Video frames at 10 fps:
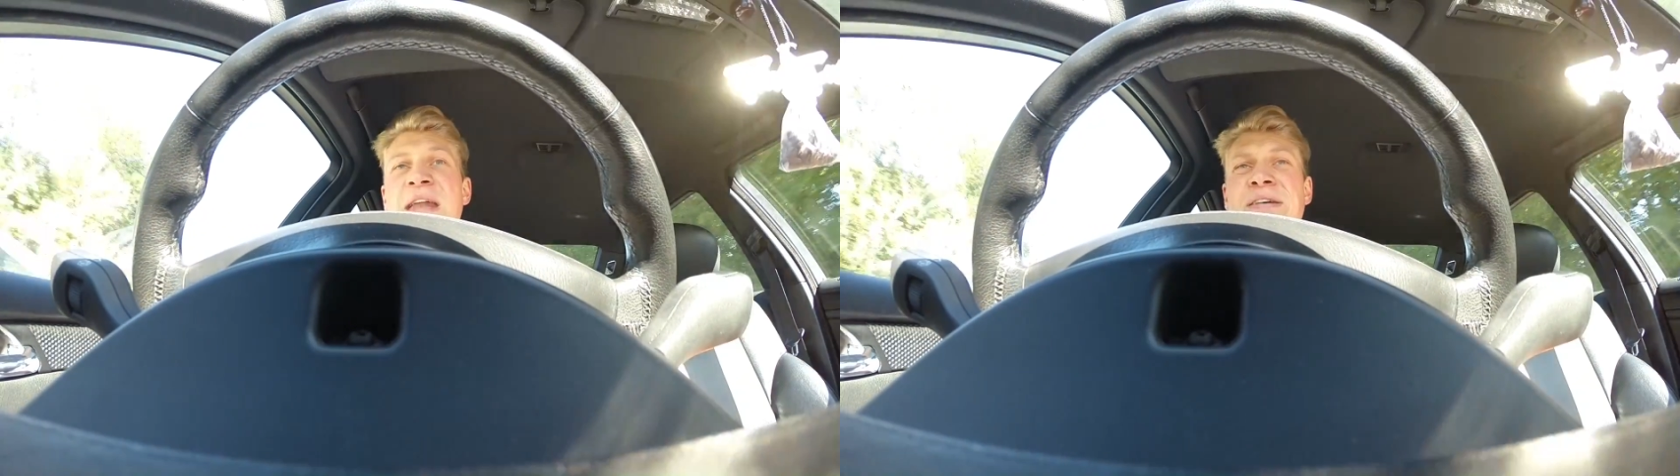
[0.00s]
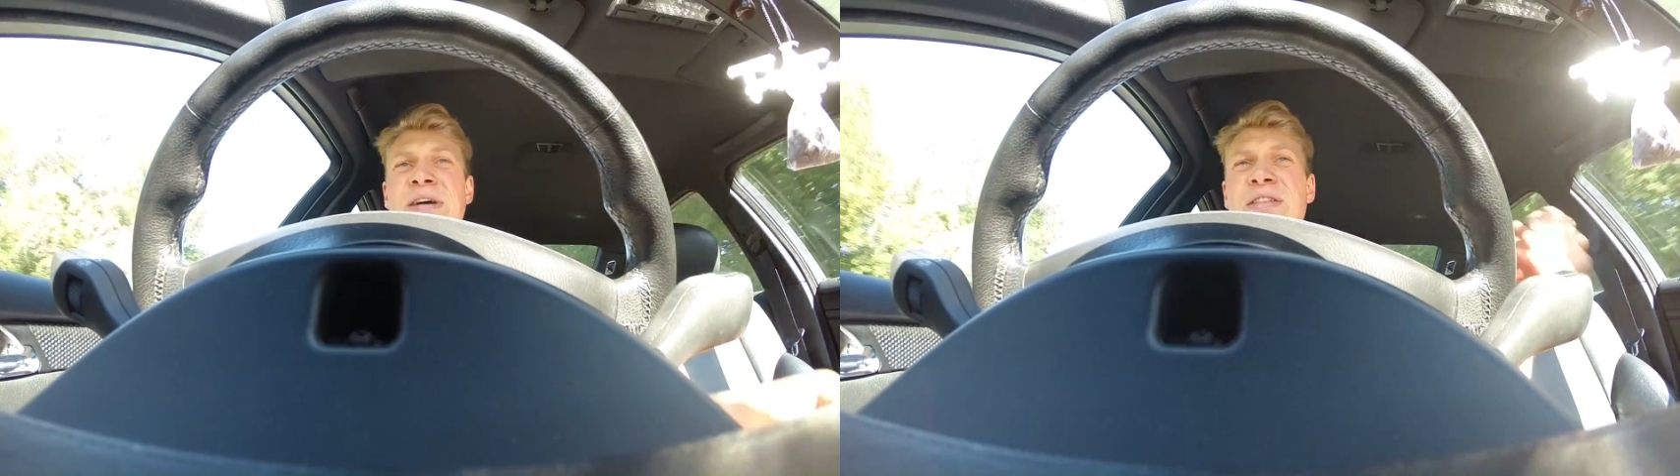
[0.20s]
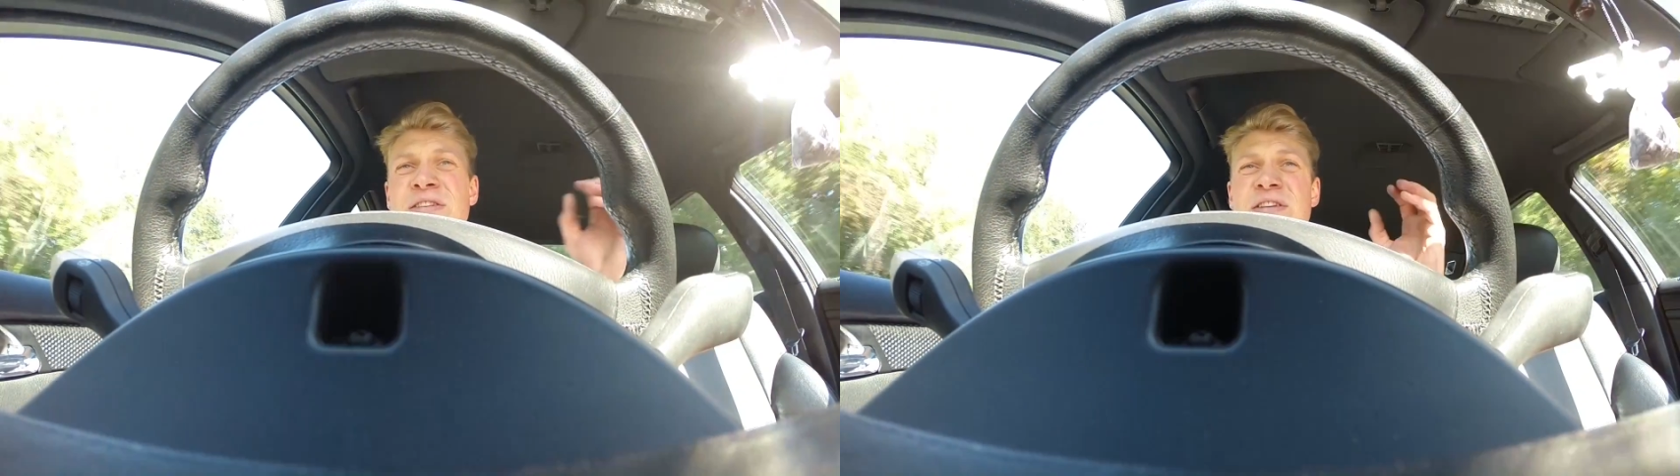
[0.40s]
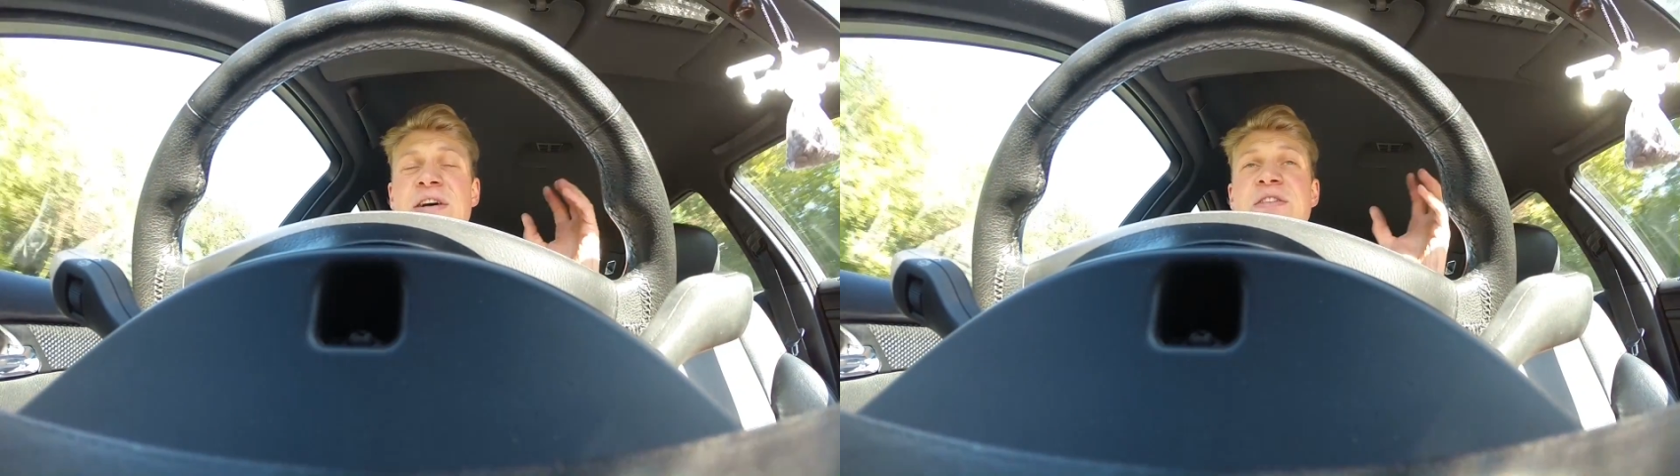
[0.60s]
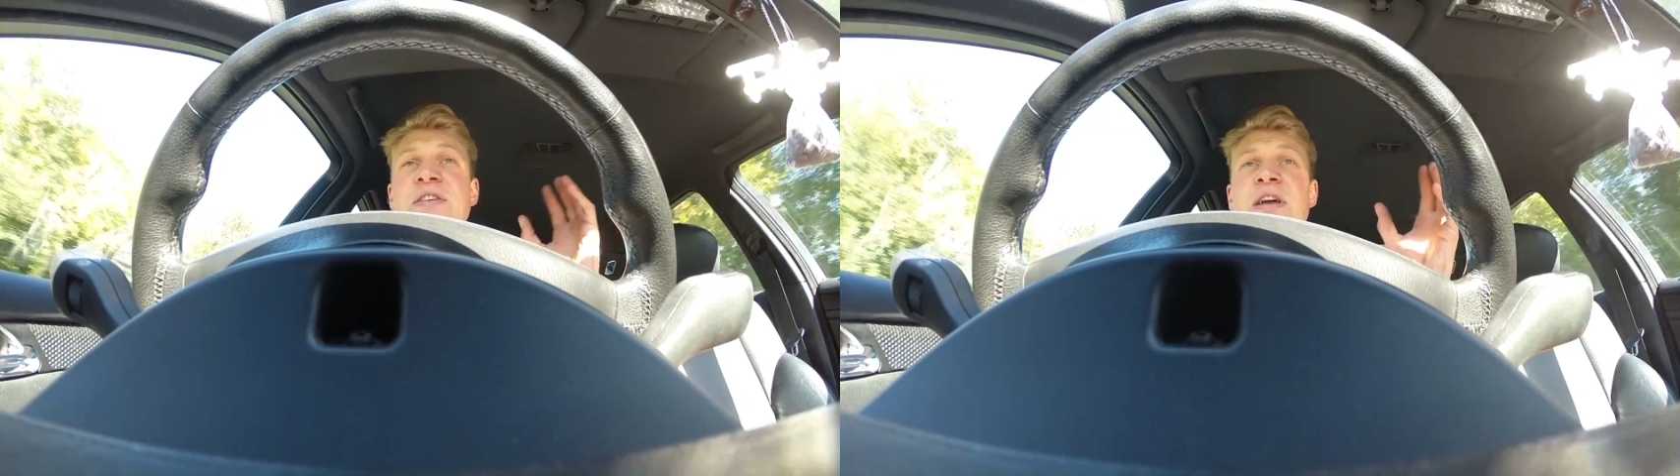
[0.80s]
and I've had this
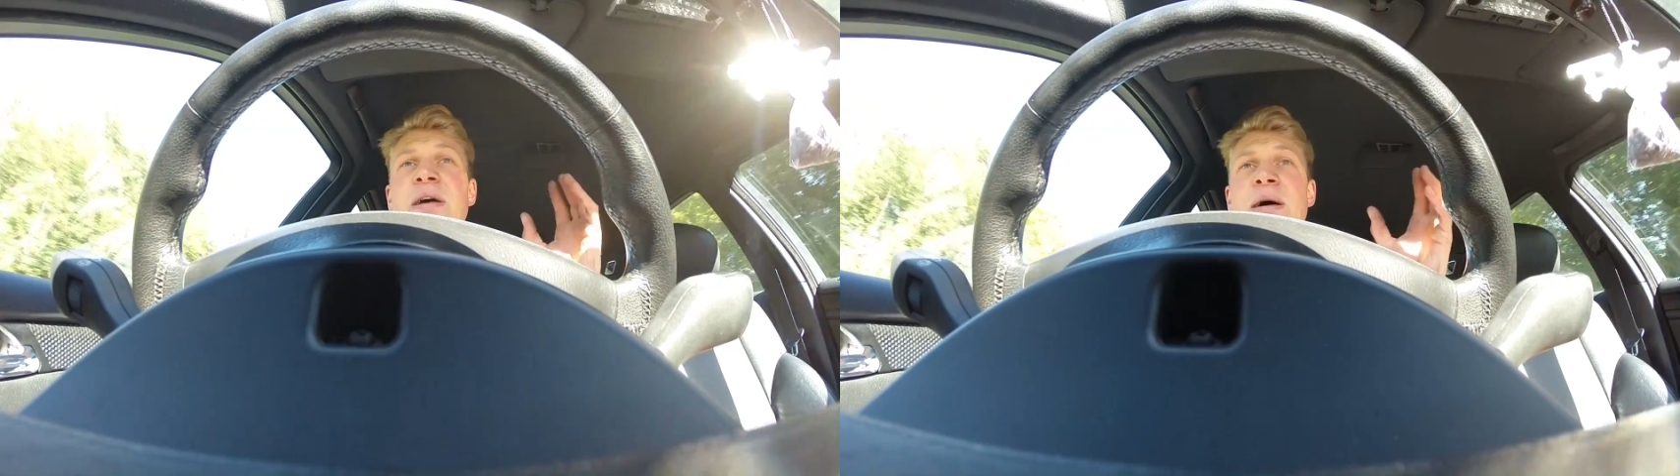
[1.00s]
idea